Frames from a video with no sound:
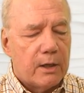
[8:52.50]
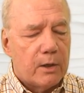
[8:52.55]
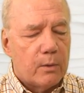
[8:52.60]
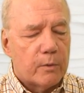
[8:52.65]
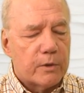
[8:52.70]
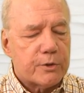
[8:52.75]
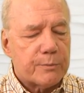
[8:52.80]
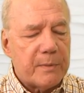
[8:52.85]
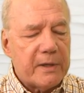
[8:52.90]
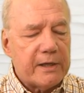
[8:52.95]

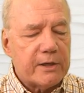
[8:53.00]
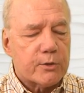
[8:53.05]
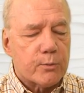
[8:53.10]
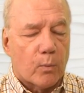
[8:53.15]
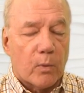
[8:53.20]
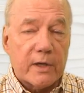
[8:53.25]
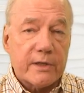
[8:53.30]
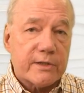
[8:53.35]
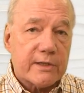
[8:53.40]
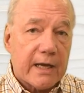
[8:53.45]
which means
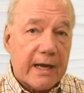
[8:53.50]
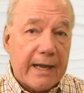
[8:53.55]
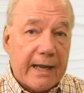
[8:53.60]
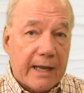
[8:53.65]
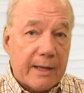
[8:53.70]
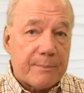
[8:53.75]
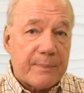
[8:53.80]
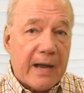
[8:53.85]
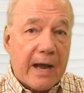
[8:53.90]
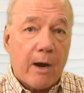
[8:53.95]
once I
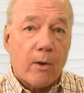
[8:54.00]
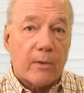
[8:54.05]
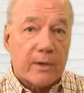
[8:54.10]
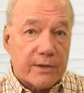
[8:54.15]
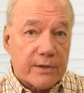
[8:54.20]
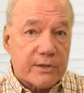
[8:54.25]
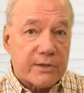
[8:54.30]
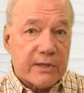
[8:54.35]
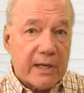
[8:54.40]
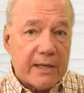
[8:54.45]
add power to
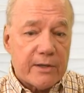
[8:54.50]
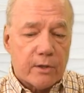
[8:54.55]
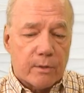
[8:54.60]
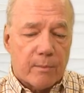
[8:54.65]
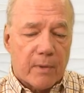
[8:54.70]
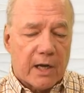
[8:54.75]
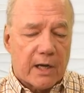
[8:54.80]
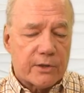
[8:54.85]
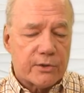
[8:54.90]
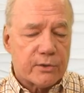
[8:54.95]
the sender
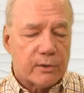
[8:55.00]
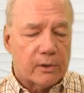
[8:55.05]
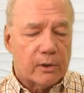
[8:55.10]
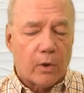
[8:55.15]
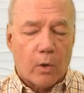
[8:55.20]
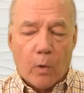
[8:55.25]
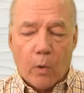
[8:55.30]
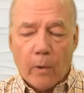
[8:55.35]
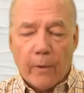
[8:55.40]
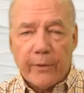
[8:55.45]
module,
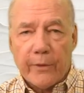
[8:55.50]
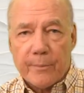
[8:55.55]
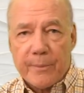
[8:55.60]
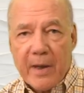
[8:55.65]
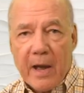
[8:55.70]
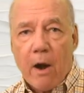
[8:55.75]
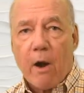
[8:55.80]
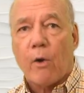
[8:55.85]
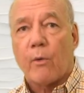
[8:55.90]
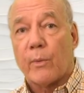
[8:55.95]
all the
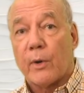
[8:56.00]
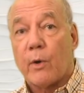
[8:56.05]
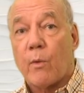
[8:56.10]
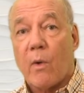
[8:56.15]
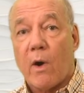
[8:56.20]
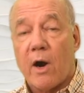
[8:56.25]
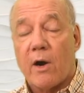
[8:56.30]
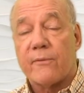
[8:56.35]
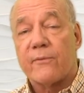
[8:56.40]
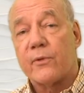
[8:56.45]
power
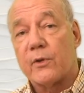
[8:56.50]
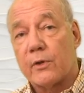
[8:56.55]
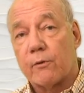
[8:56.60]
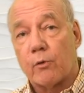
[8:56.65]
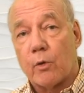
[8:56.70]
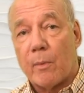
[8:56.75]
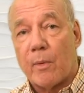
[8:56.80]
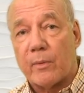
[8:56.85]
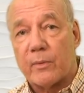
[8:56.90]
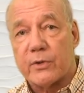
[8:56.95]
required for the
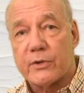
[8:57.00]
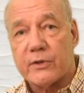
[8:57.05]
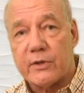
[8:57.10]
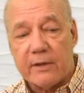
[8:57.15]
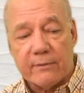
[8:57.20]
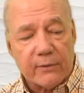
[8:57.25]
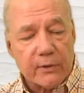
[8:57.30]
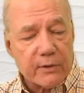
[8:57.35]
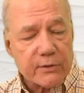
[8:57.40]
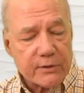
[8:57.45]
remote
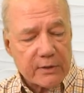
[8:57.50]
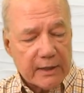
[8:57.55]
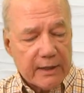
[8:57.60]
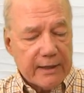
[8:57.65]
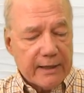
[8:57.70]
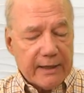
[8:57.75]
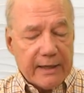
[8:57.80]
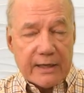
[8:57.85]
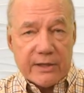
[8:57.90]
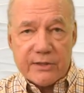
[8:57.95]
receivers
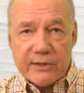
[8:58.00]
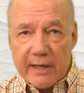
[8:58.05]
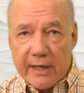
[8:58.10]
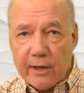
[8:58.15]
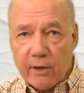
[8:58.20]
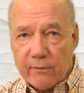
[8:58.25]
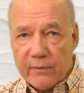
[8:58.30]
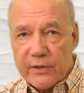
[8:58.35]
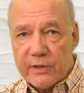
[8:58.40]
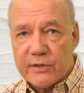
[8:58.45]
is
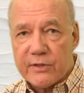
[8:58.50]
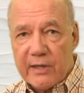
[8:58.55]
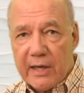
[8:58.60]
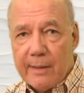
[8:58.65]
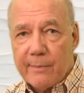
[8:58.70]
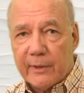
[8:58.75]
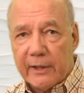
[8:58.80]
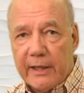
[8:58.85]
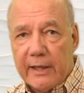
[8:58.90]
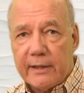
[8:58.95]
sent over the
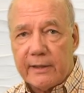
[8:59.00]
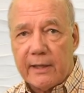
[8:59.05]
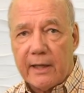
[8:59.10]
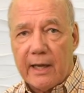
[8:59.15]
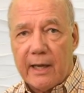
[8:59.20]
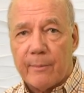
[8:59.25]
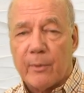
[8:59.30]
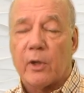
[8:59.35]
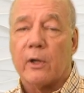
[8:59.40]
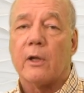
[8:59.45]
same LAN
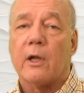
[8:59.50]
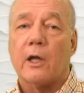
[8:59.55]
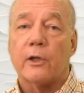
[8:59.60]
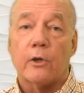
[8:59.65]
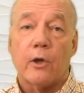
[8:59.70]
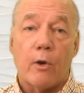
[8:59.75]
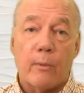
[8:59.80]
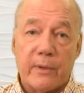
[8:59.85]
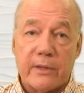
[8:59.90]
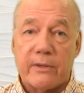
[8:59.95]
cable
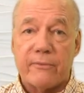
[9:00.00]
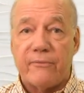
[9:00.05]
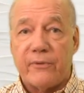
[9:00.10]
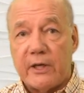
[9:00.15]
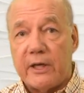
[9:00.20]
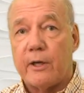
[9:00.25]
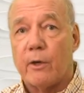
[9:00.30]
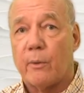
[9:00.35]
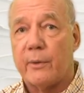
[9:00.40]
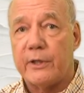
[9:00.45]
along with the
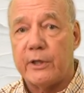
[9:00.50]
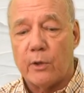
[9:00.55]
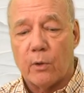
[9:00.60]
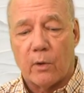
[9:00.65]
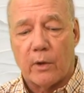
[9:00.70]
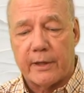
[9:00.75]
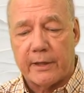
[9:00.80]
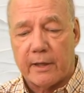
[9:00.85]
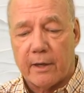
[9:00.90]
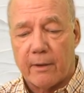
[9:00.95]
video and the
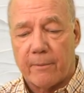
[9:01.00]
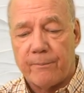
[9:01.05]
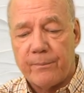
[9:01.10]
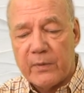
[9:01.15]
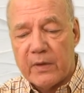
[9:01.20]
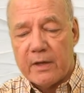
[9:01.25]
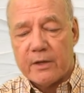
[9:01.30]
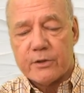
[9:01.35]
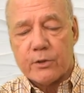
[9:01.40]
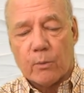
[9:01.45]
audio.
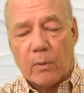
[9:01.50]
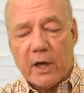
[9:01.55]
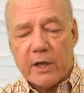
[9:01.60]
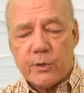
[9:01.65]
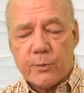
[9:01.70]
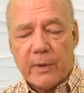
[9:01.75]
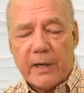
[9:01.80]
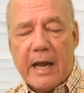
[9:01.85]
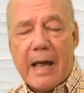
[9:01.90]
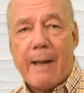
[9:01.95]
So
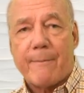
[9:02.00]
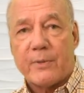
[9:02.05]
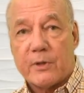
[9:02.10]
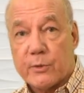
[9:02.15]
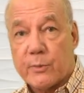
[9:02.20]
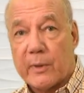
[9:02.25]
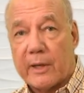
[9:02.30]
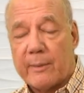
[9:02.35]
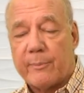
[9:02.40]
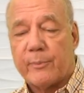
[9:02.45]
watch what
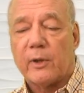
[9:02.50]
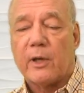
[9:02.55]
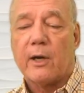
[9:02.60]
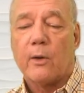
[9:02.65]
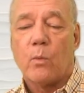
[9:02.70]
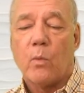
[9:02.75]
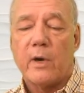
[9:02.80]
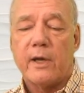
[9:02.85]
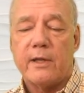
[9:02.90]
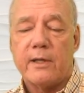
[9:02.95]
happens when I
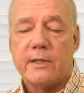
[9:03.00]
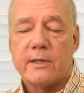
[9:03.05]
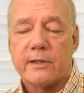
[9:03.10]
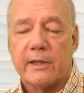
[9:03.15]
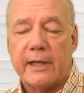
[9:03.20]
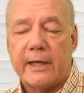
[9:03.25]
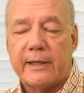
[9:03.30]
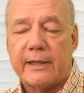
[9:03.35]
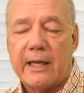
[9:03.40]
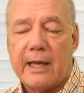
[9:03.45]
plug one of these
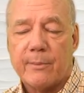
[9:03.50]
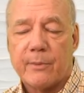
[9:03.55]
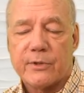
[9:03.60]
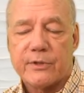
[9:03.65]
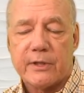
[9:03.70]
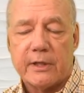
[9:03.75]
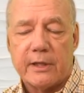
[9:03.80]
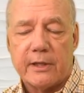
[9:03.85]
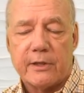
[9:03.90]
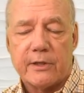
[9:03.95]
LAN
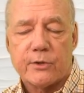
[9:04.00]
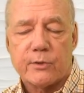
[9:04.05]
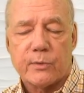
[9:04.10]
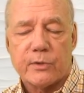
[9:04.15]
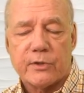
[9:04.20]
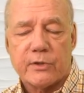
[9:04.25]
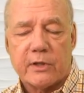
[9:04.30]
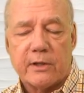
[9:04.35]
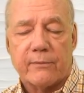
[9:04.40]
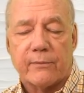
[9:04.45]
cables into this
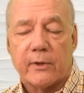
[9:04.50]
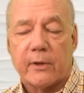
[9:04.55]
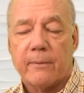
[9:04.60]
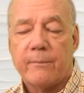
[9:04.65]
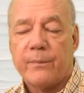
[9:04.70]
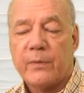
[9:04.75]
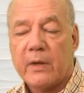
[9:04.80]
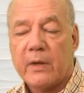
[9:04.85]
receiver.